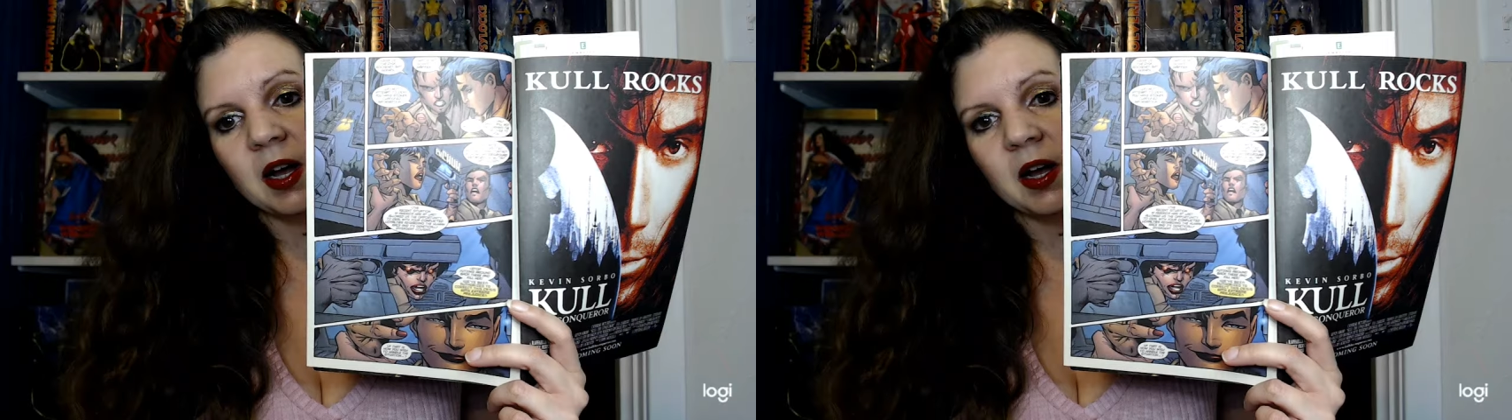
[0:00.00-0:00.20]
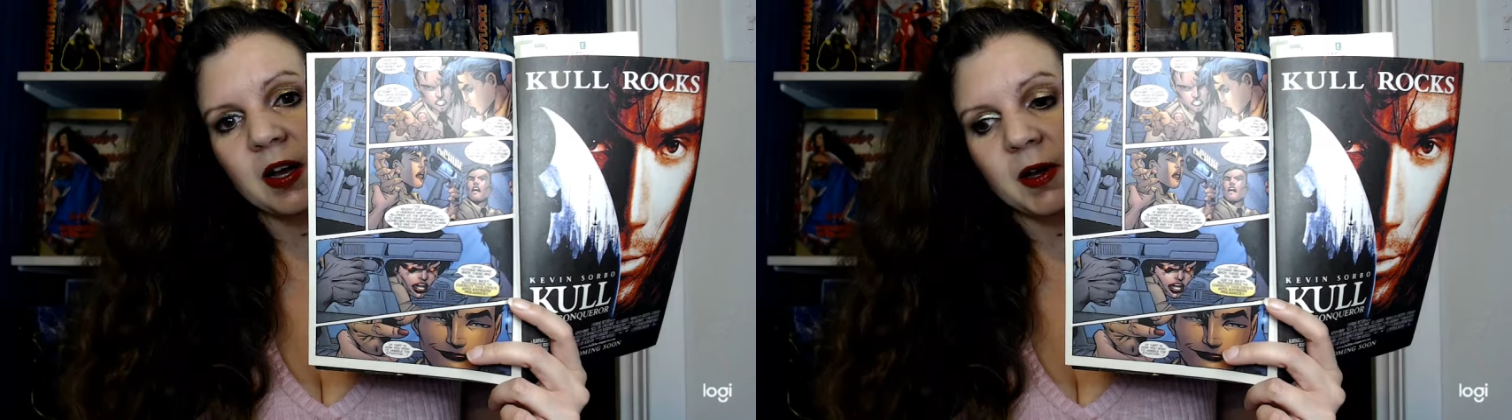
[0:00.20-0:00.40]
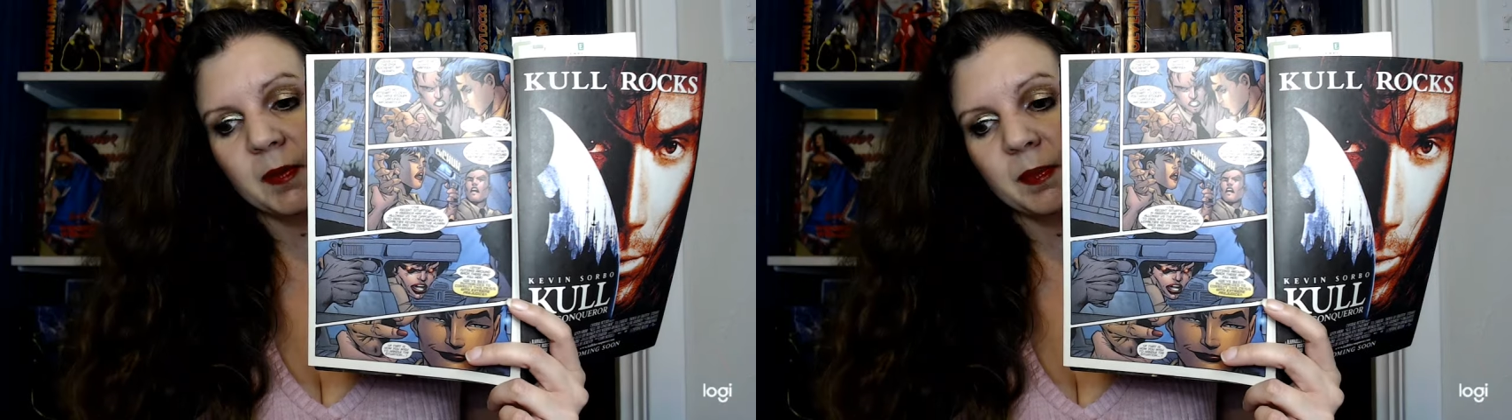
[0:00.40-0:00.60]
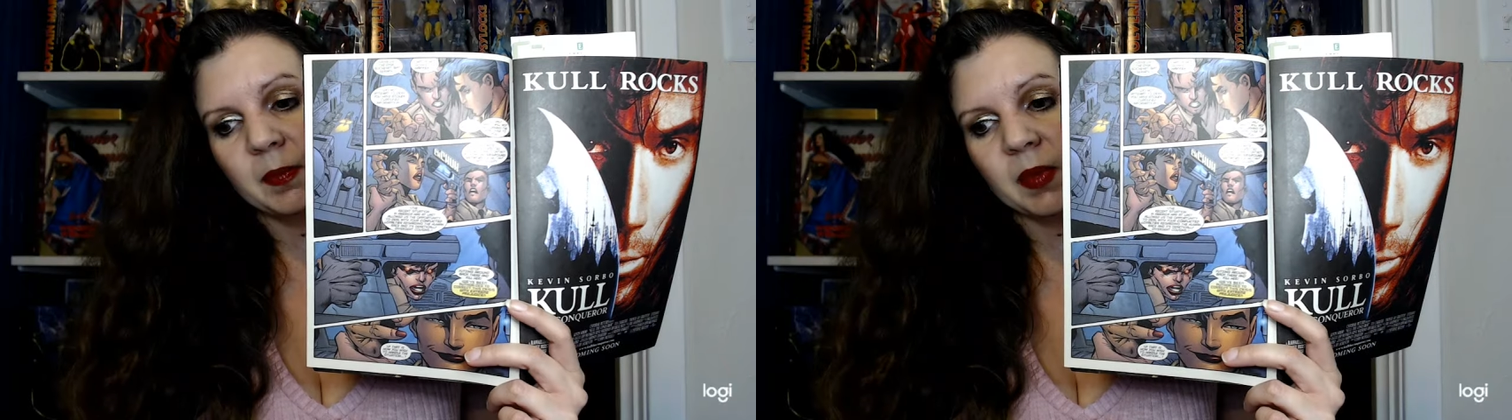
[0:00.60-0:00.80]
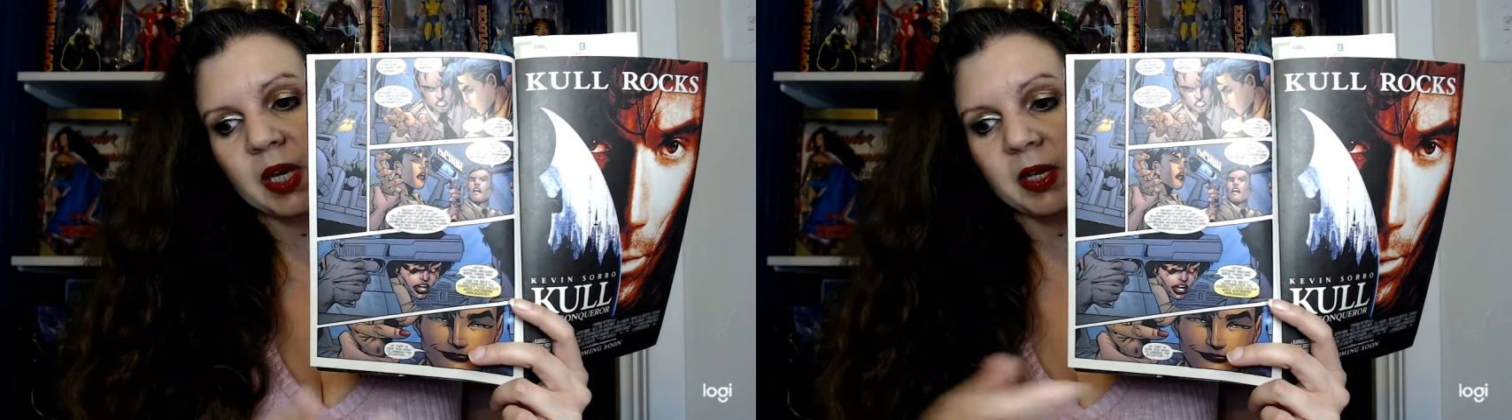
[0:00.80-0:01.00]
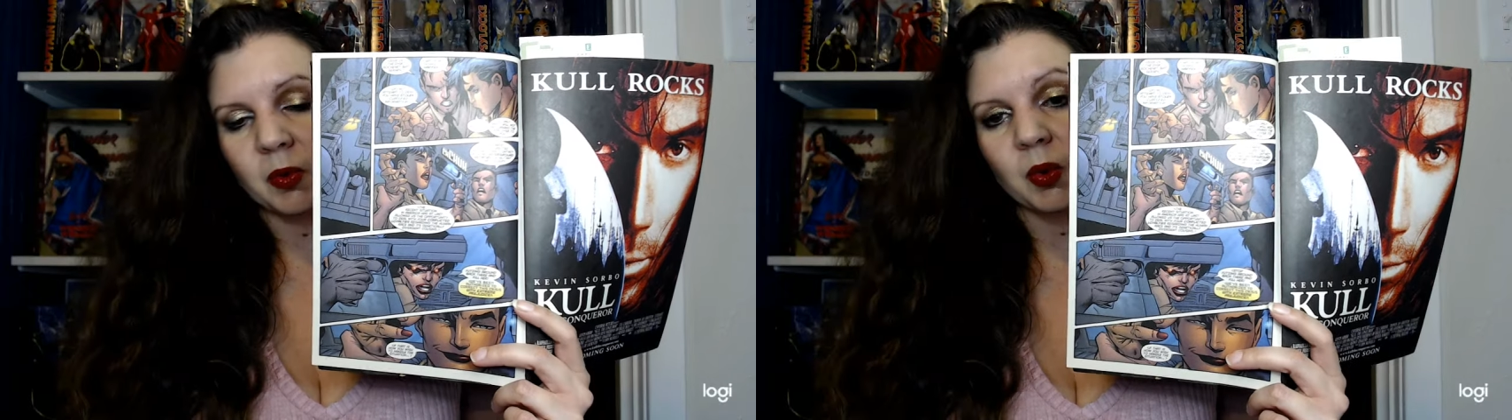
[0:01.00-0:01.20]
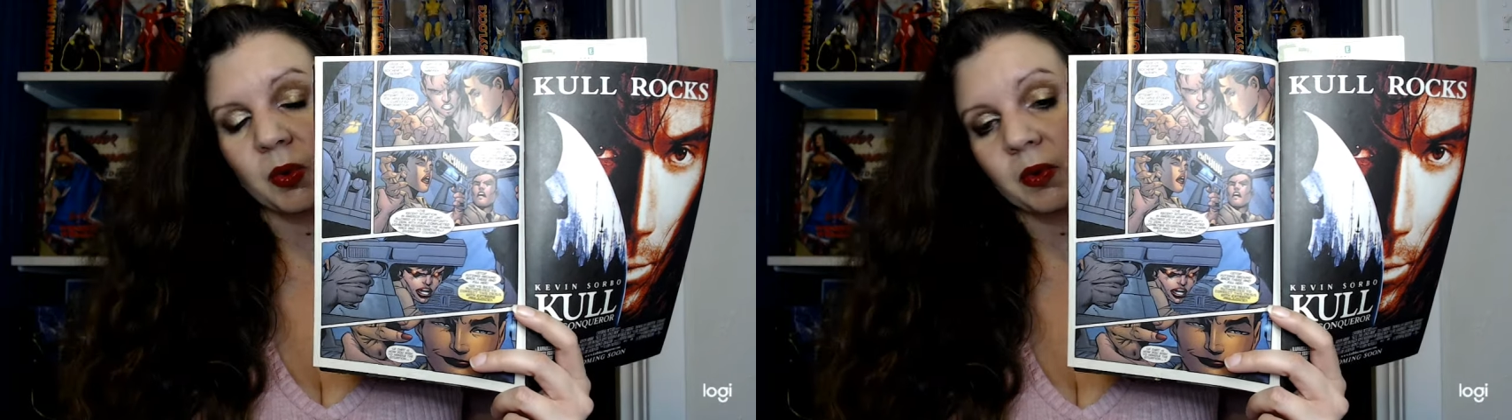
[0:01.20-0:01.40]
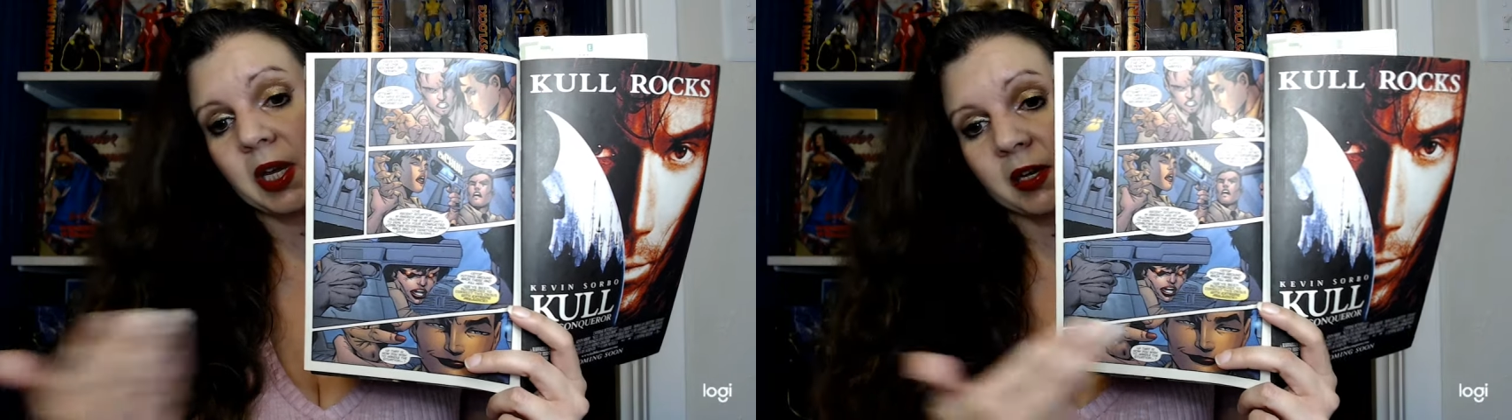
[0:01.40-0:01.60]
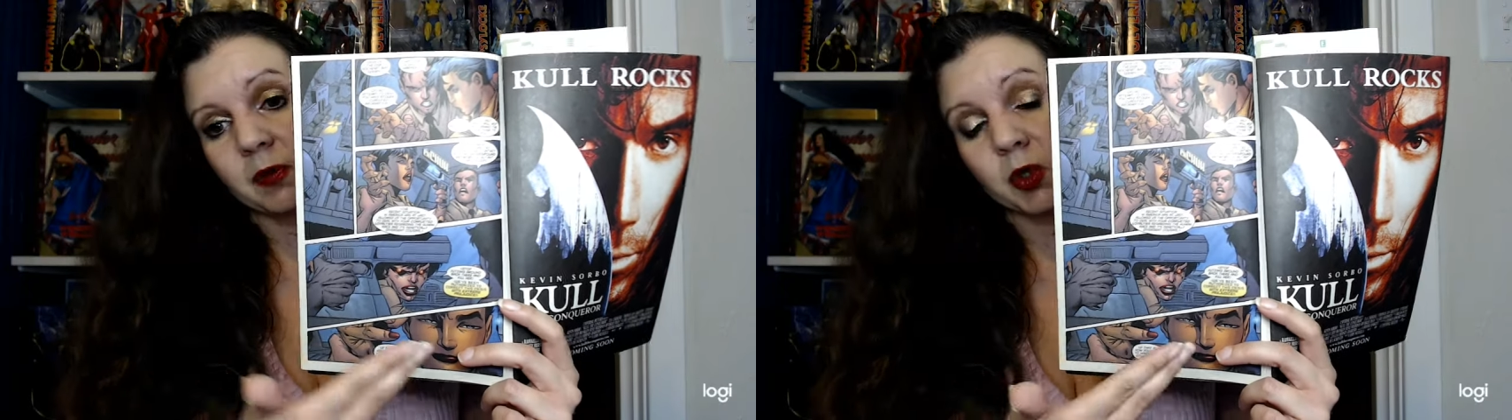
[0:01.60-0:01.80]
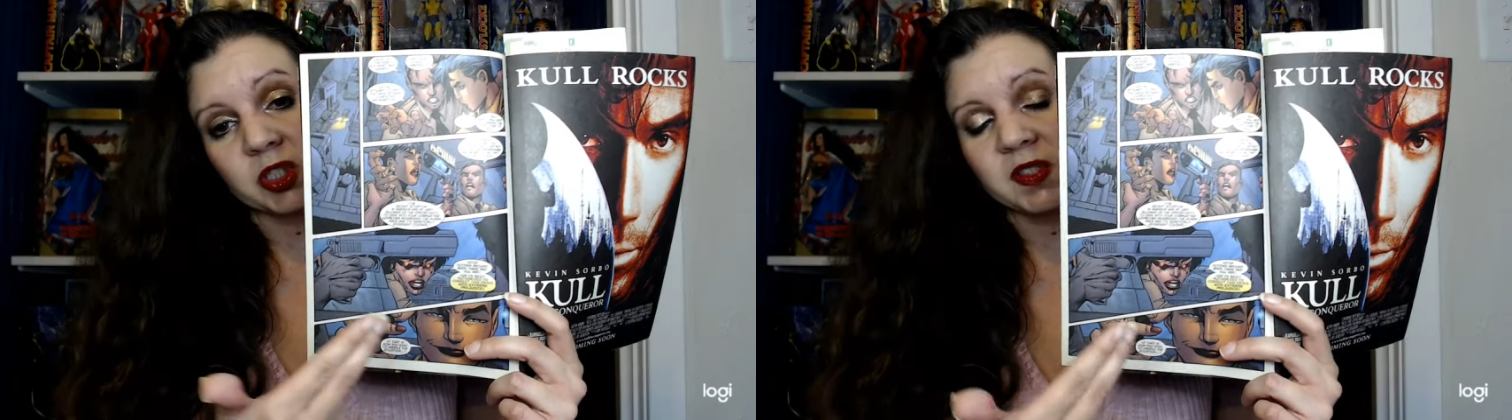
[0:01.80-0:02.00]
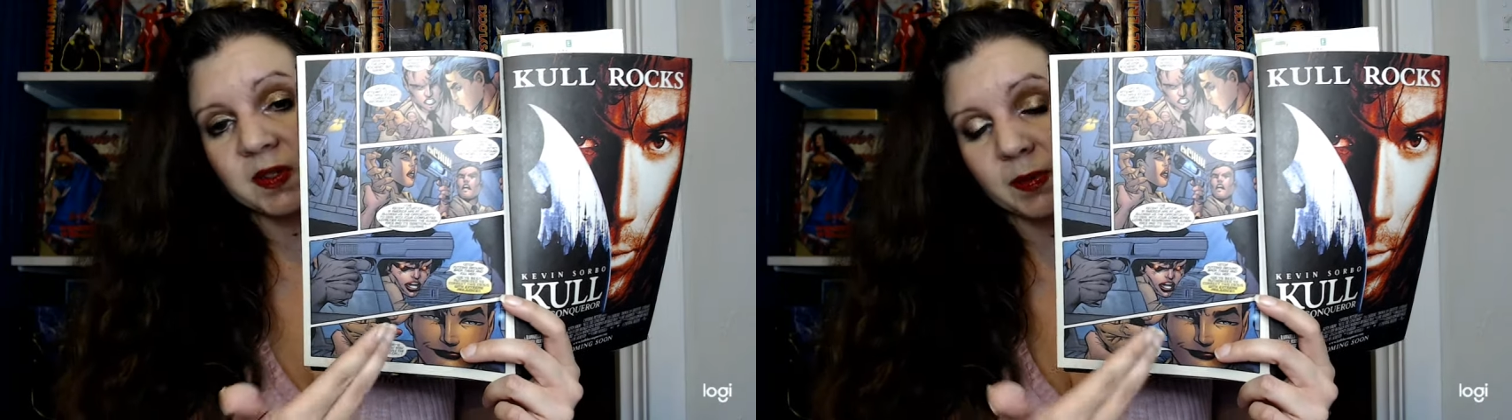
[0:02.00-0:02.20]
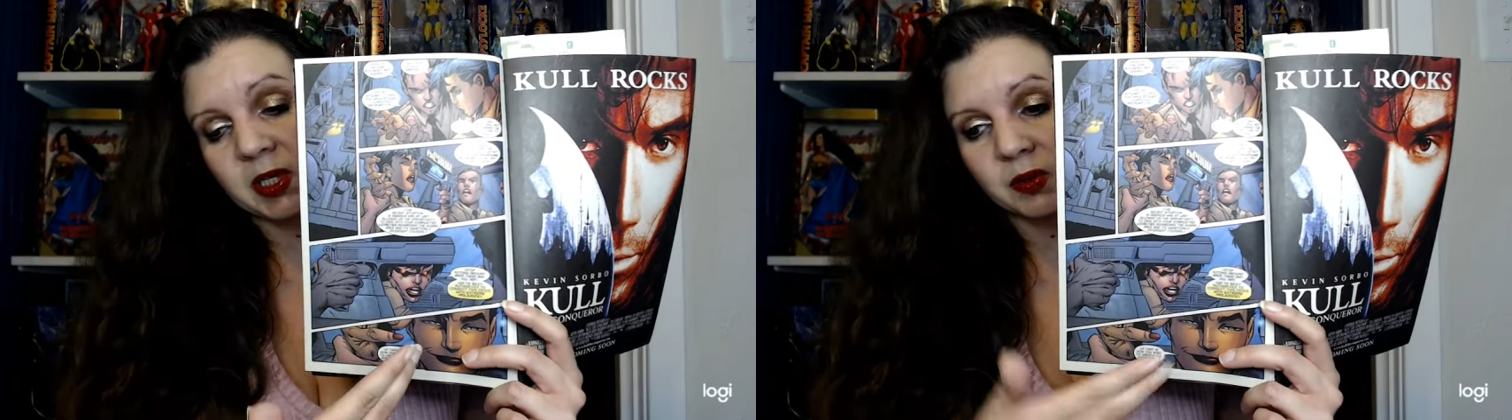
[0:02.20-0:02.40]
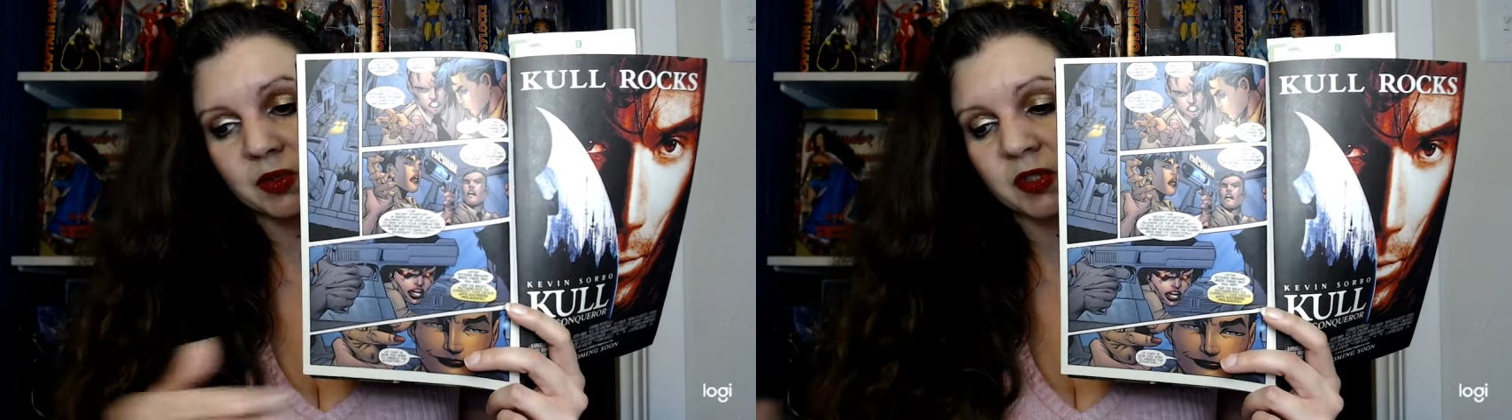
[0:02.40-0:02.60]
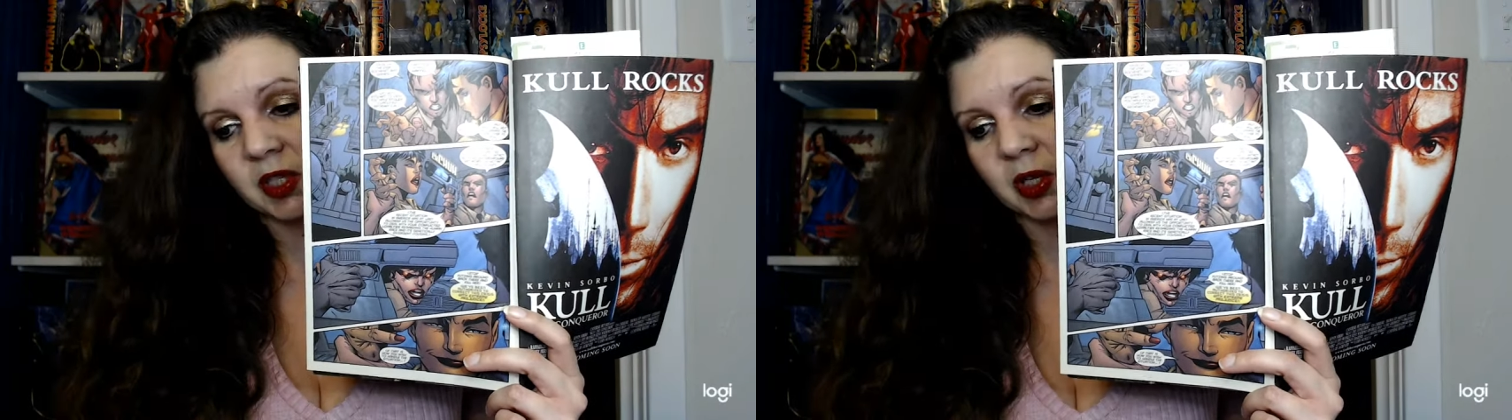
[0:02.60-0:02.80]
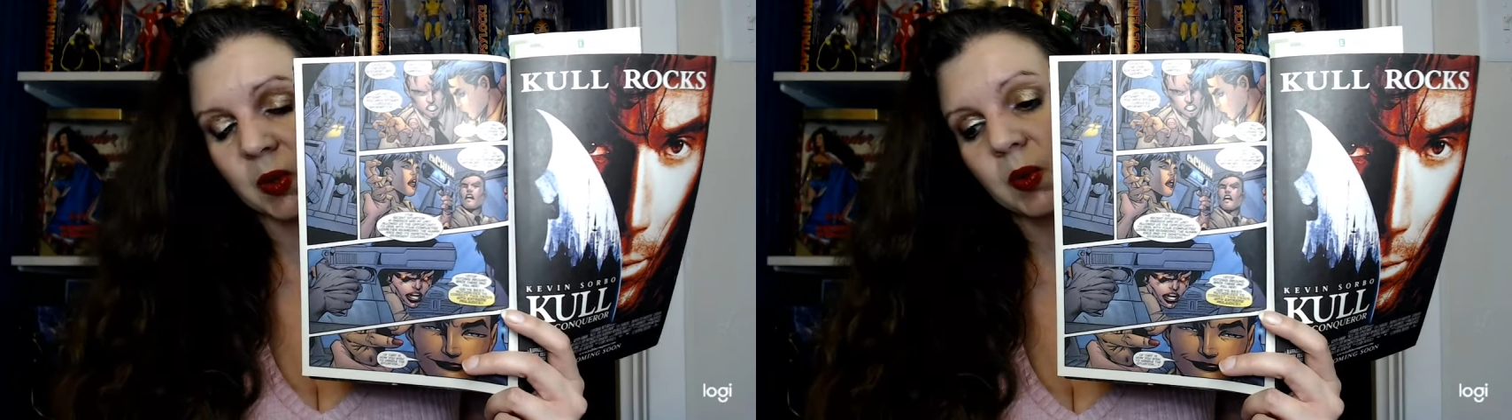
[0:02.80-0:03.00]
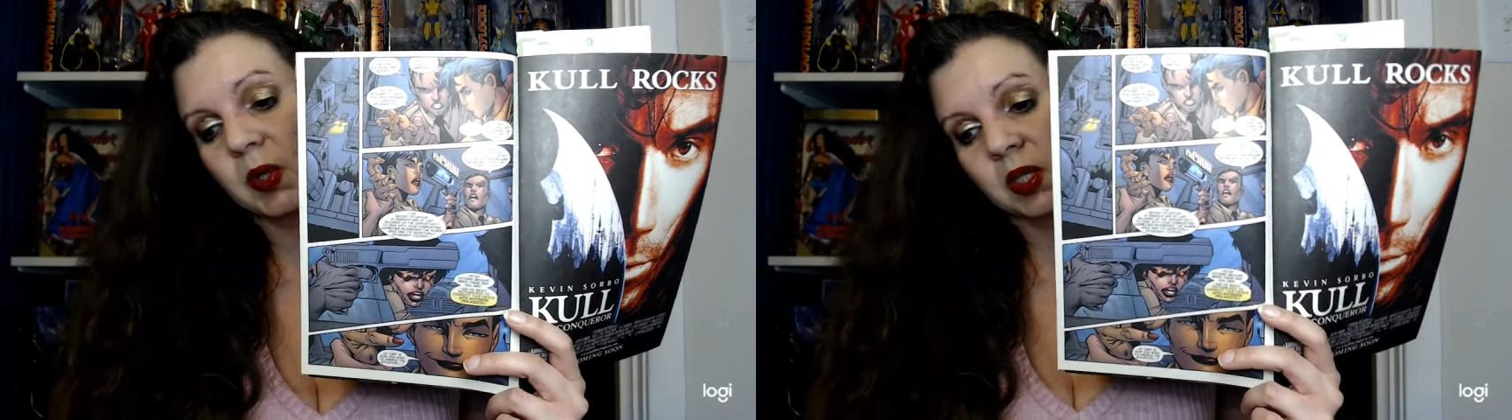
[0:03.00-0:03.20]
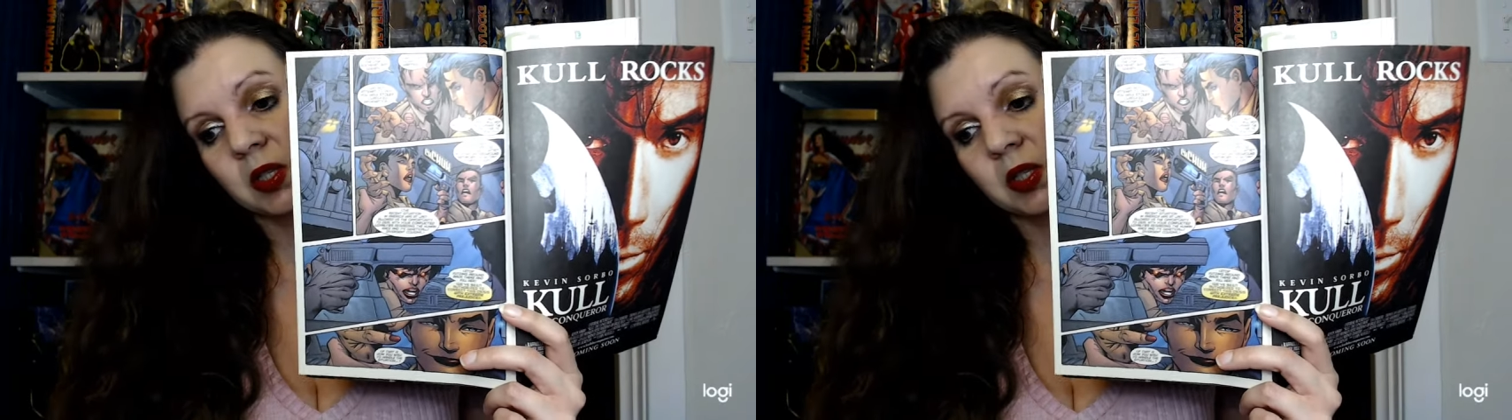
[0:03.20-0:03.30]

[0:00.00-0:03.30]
um and well and of course she's a mutant so